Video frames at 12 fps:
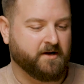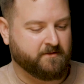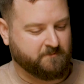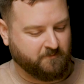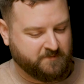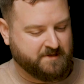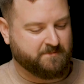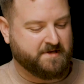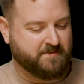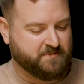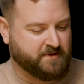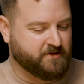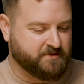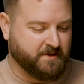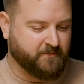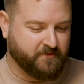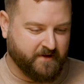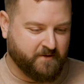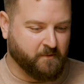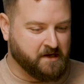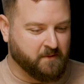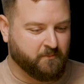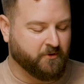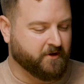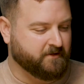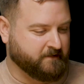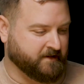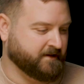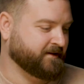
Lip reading: And sometimes we do something like we can put